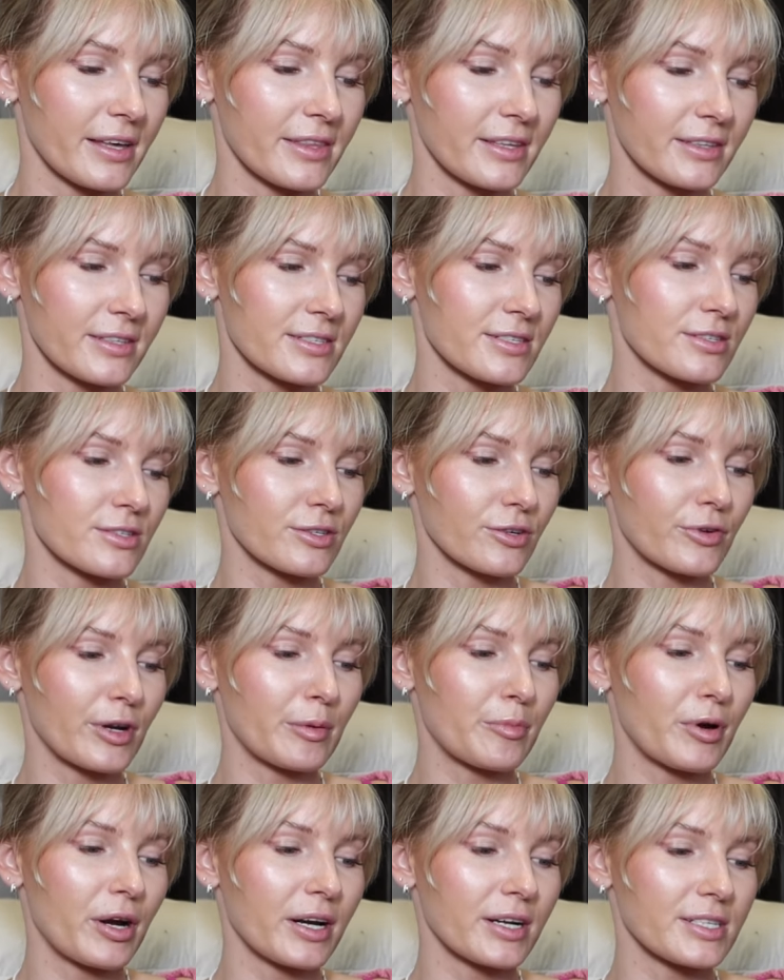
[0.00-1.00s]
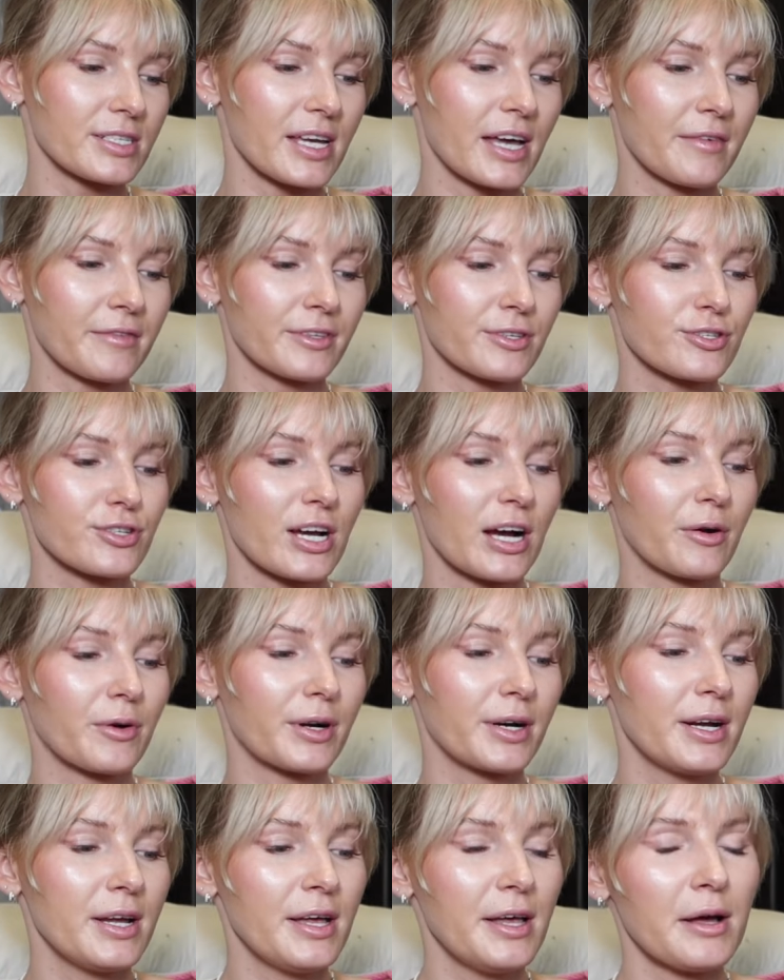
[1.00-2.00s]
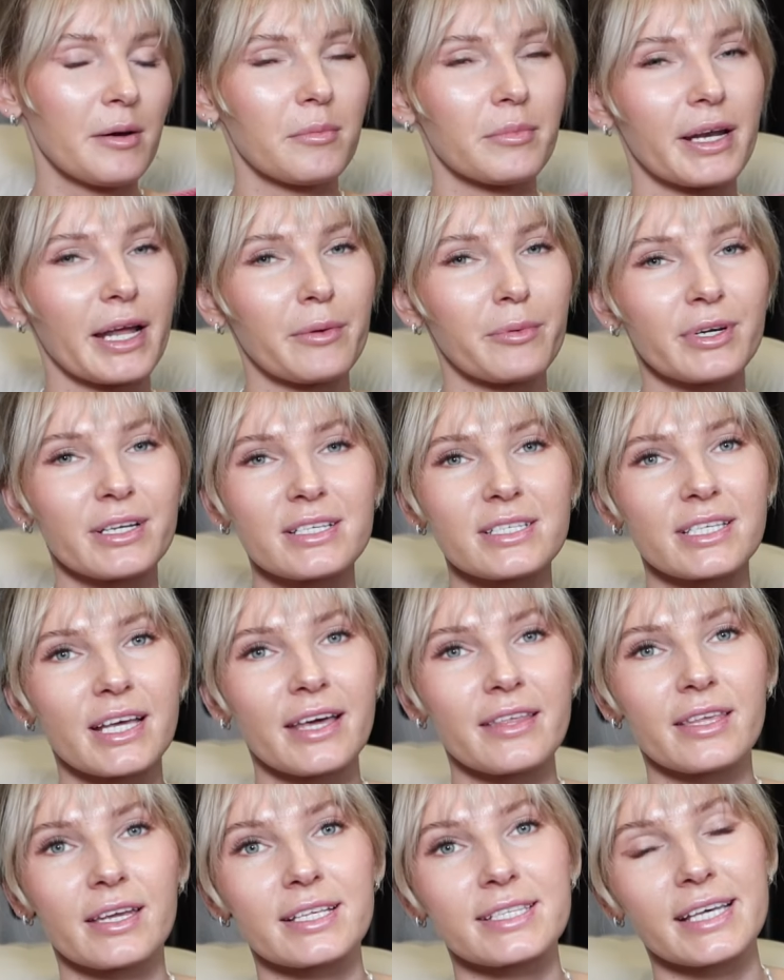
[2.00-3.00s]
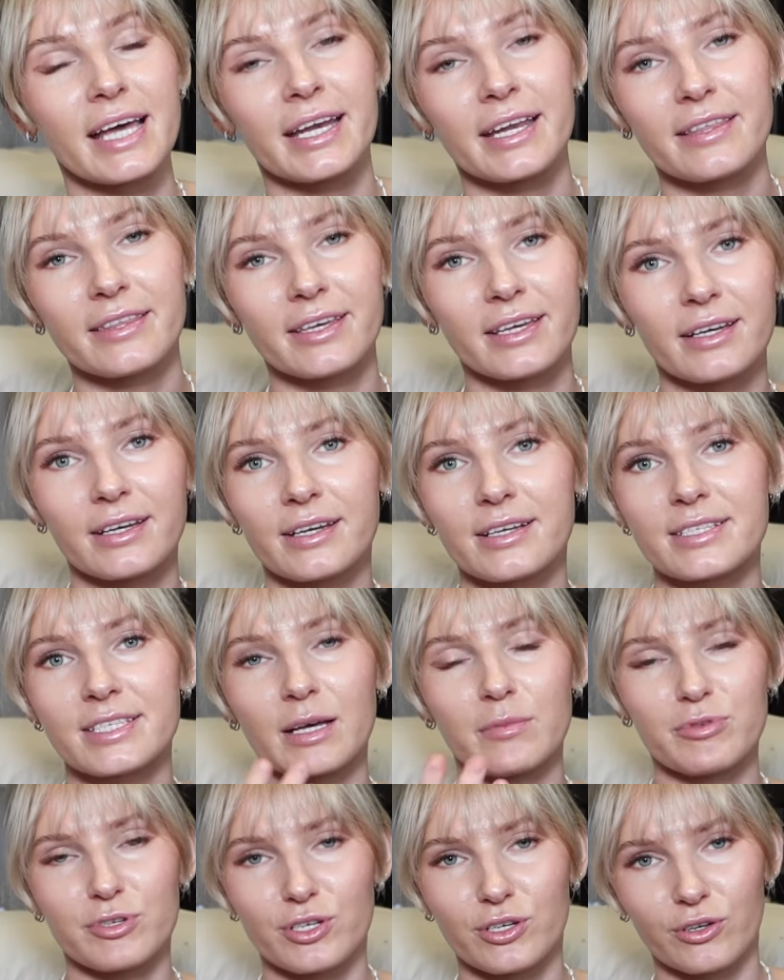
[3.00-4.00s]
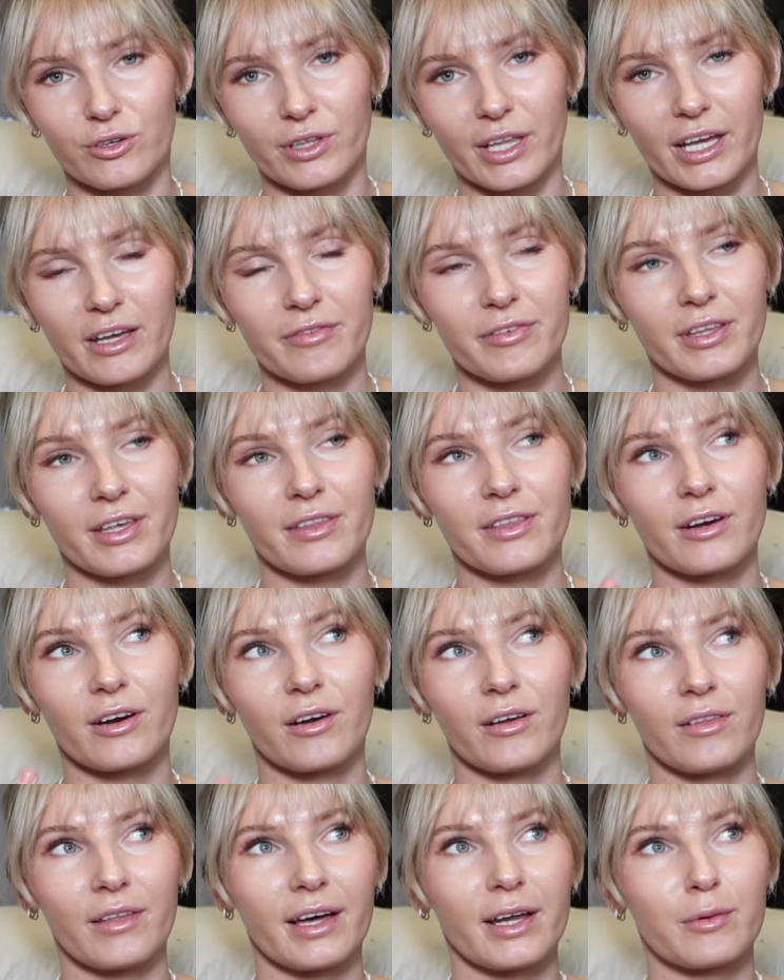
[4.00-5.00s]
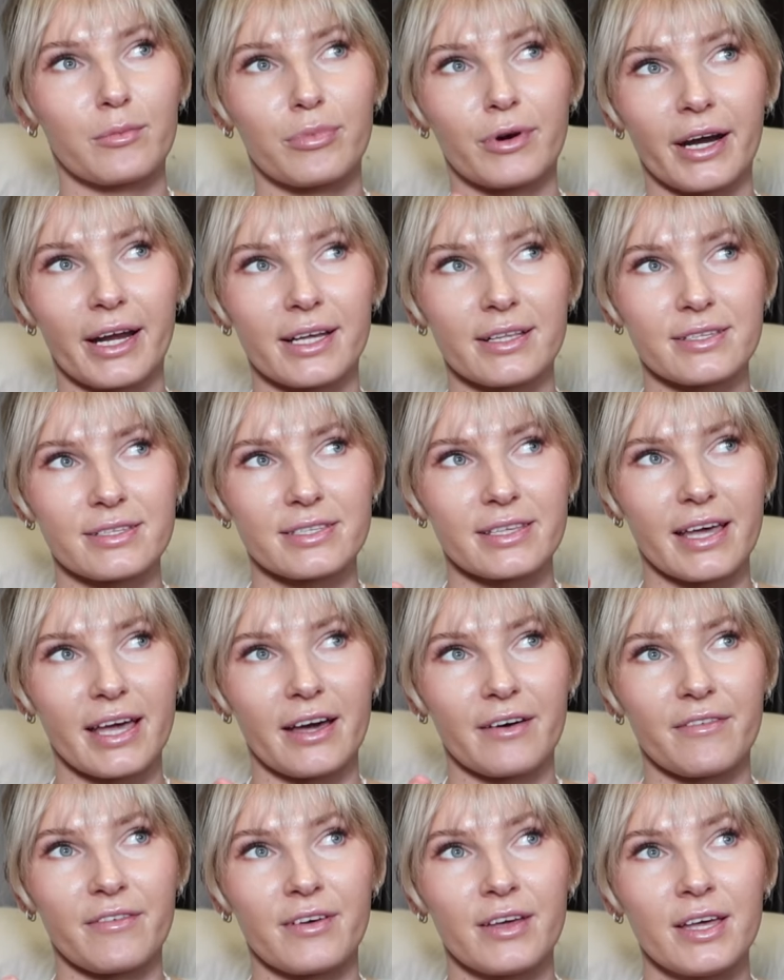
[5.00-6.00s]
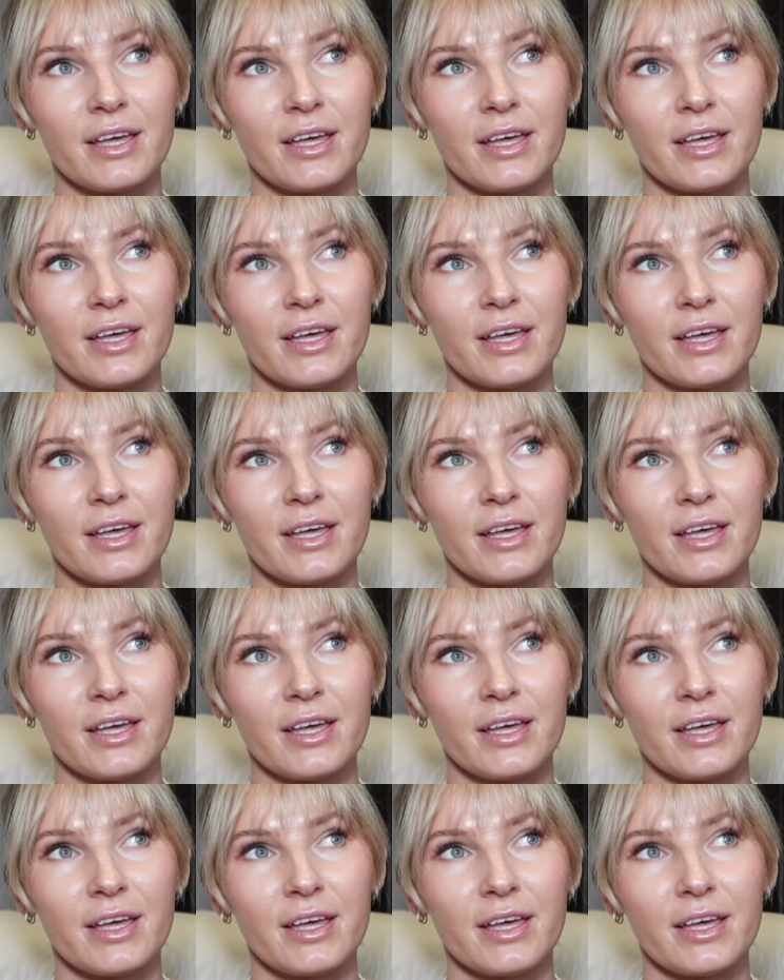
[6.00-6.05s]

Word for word: I think this is a great product to have in the shower, but I wouldn't say that it's anything exceptional. Like, I feel like there are a lot of brands that have